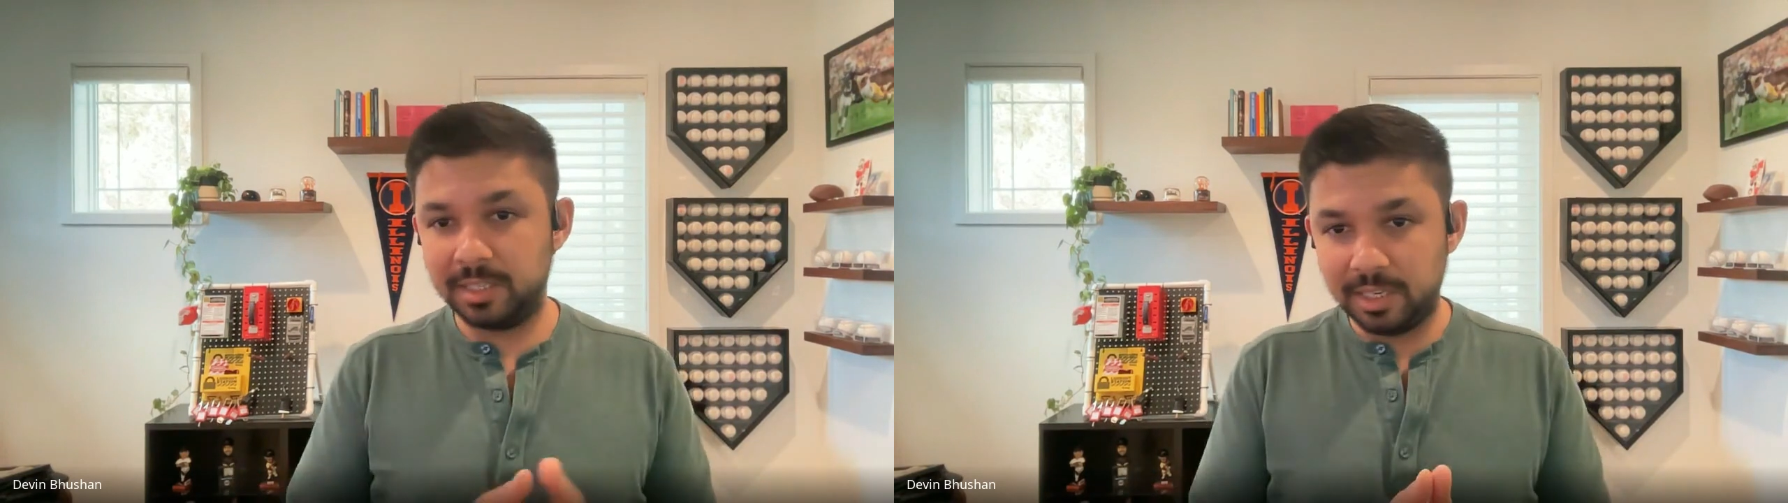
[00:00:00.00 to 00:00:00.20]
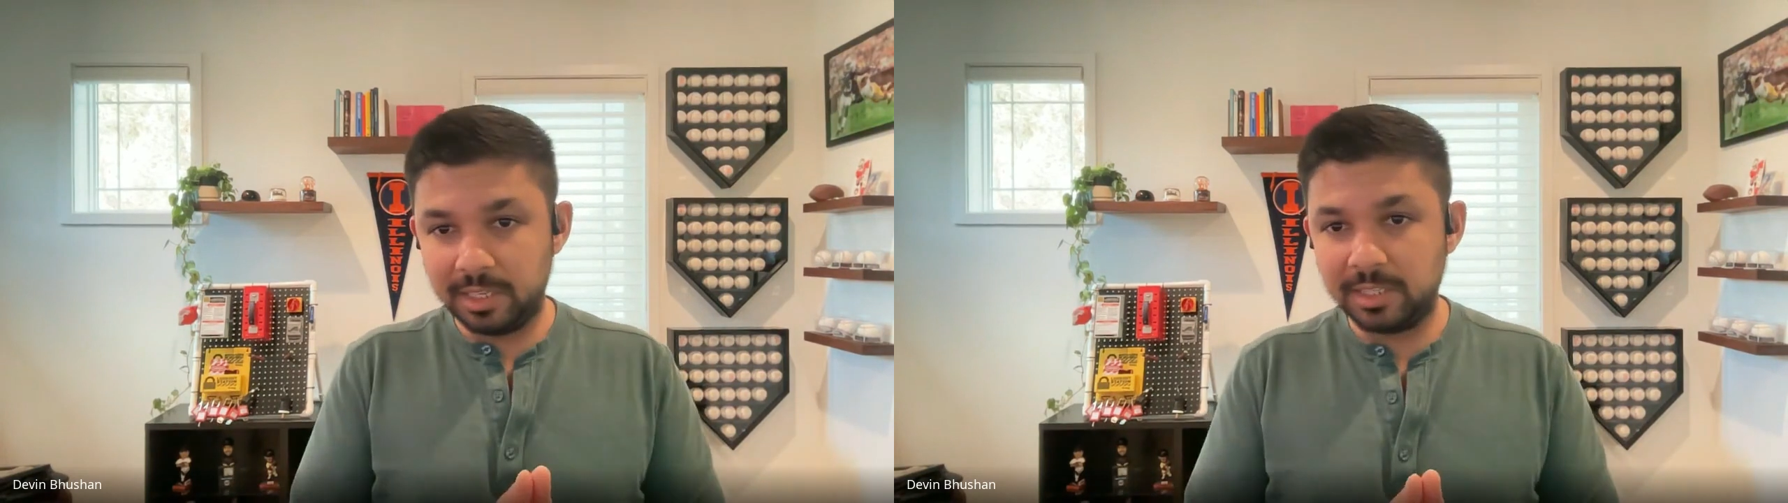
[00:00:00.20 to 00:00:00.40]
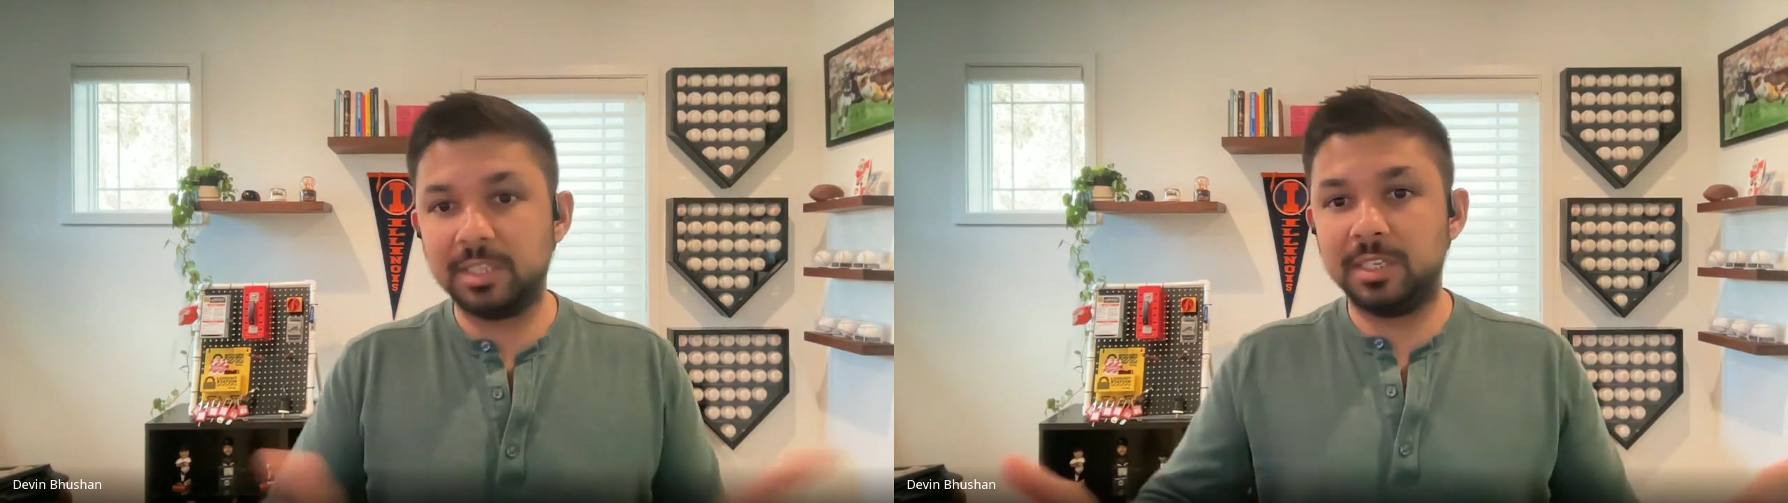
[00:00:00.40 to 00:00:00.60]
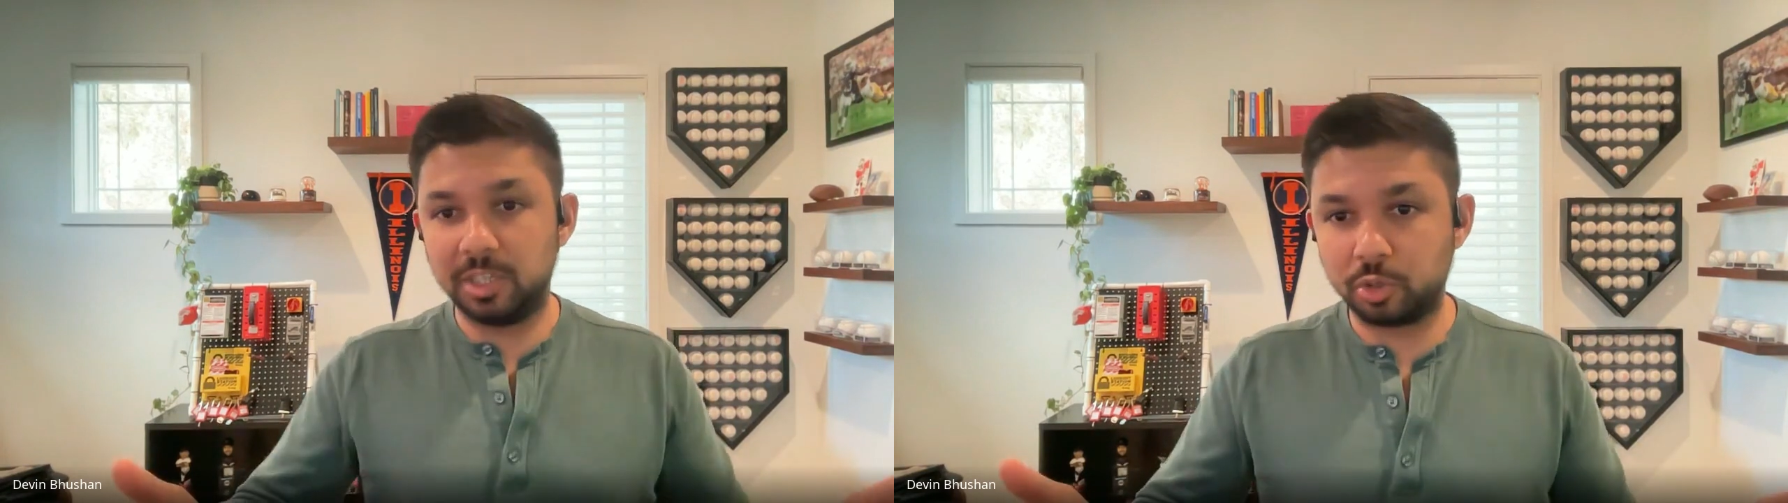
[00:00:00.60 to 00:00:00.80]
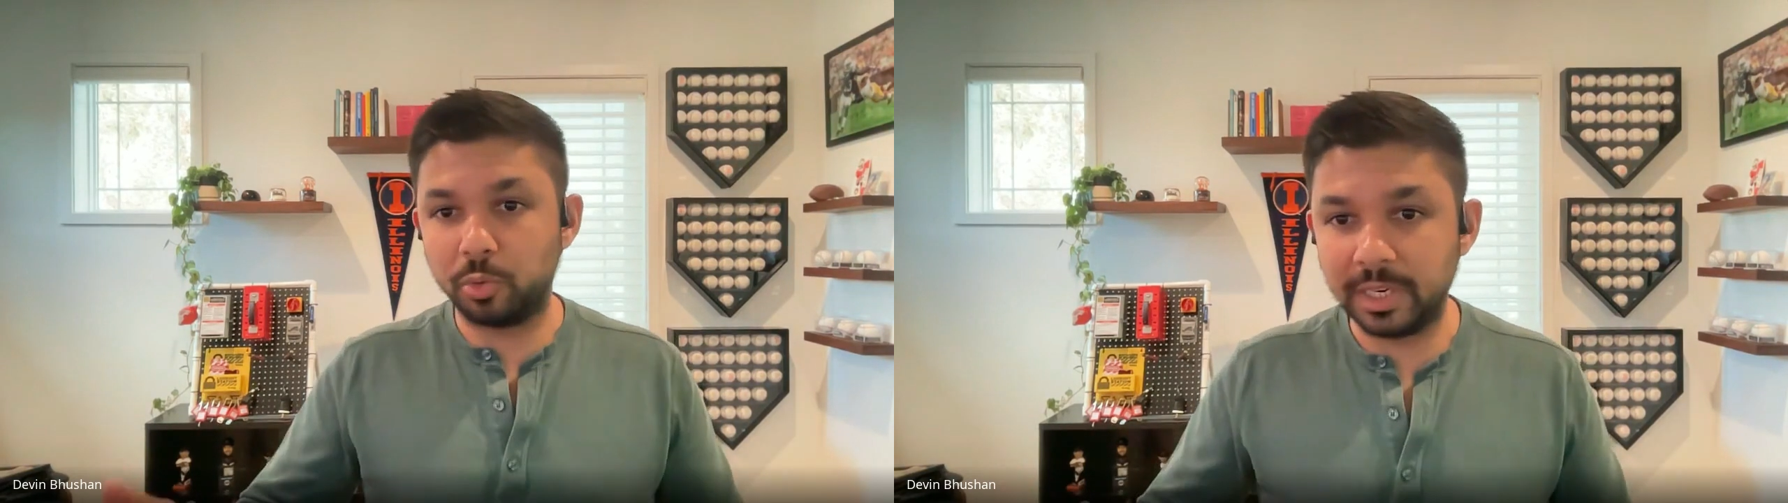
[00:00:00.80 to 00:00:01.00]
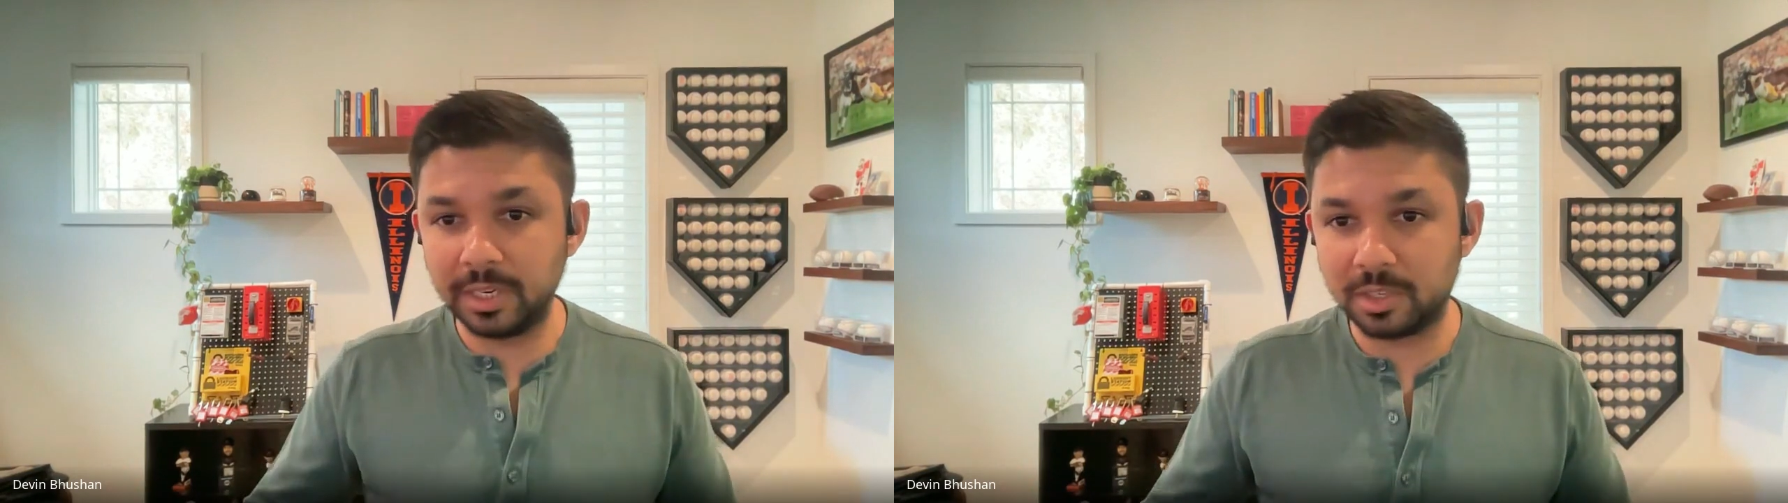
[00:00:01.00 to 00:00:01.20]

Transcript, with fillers: the existing suite